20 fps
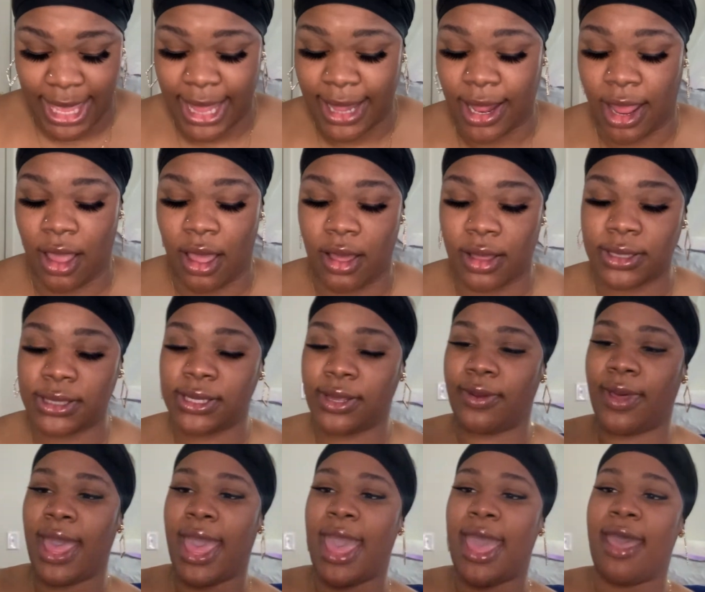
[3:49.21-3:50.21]
and they also
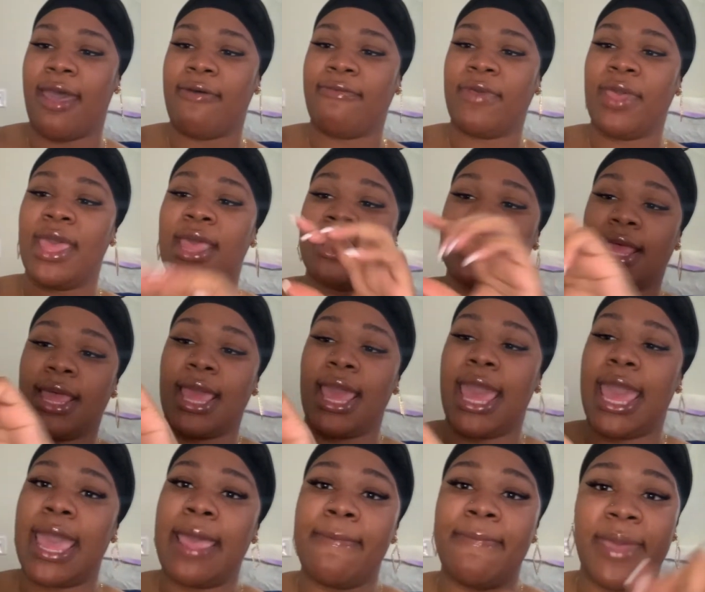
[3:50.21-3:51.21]
have the
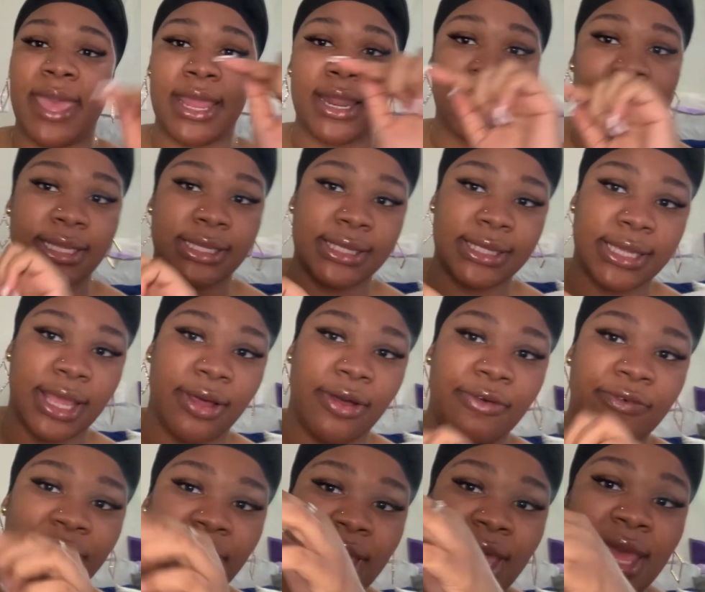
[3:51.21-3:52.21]
headband itself.